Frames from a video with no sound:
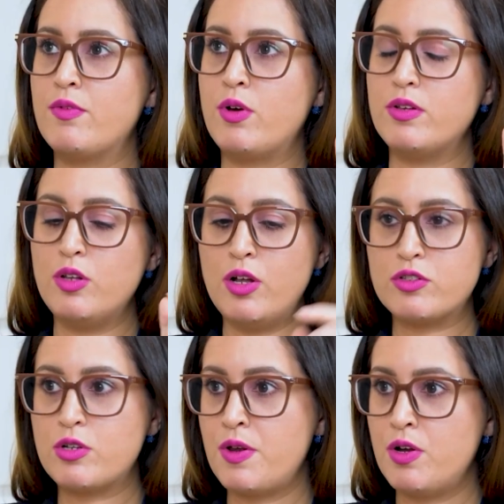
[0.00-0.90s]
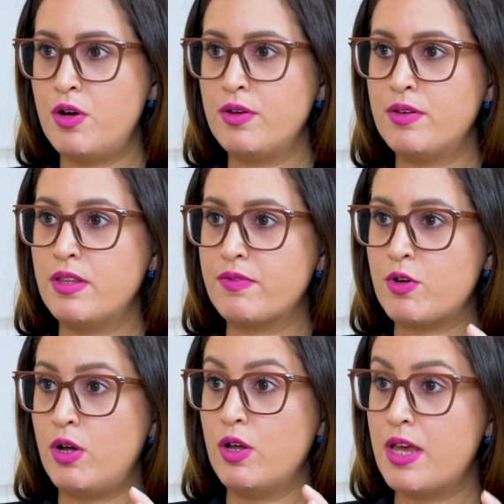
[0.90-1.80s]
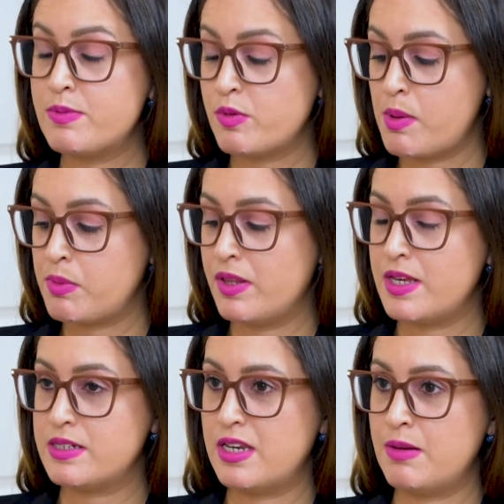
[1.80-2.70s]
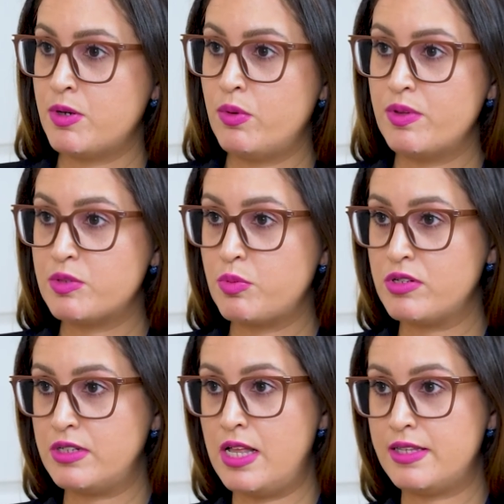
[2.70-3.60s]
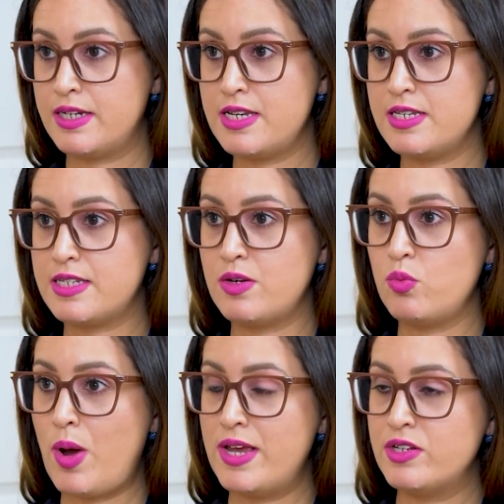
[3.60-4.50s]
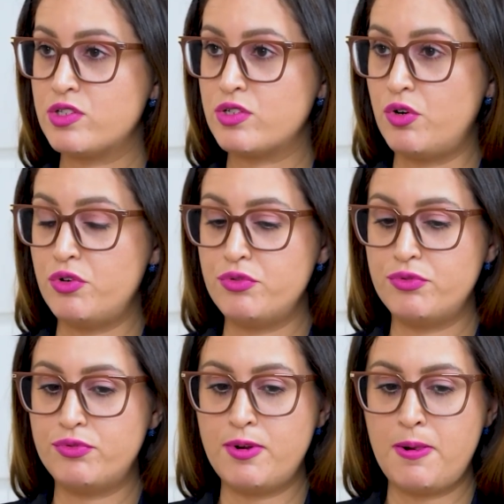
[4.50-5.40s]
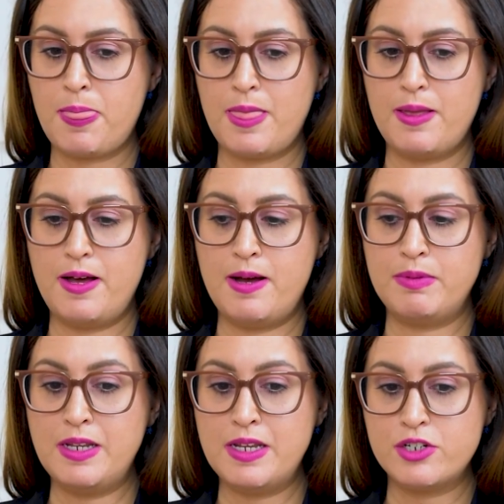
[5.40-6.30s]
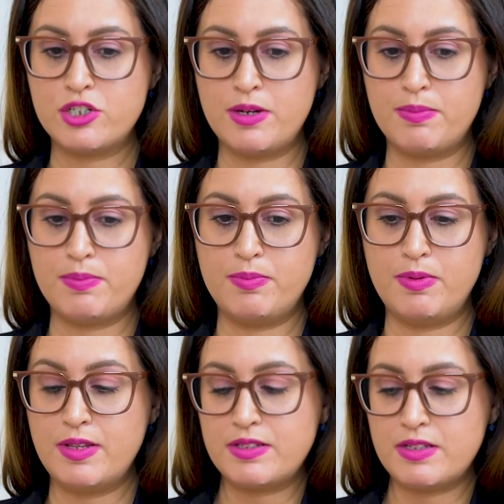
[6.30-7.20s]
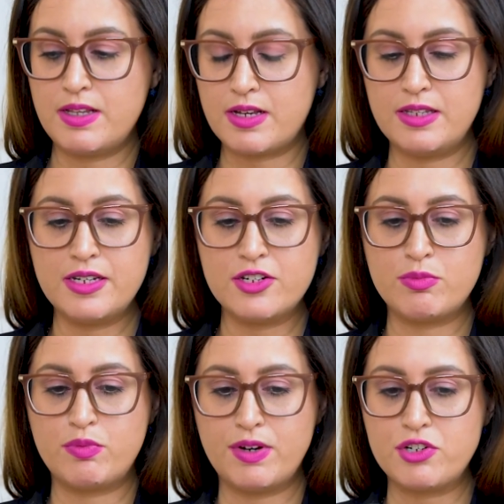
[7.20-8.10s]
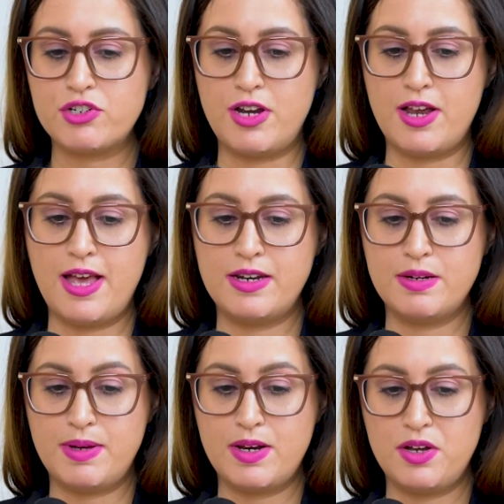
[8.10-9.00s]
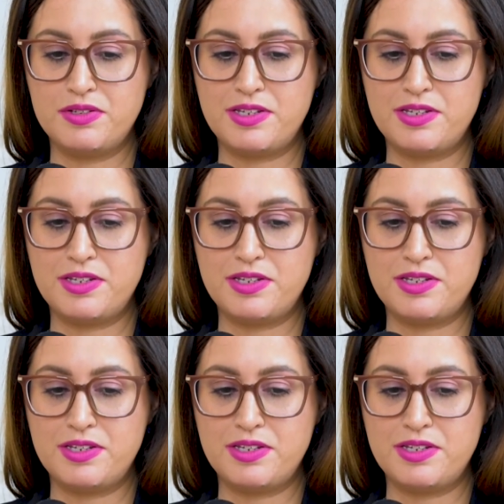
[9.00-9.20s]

got lots going on. They've got heaps of people on their team and all these personalities and ways of leadership. There's a leadership friction I had in my notes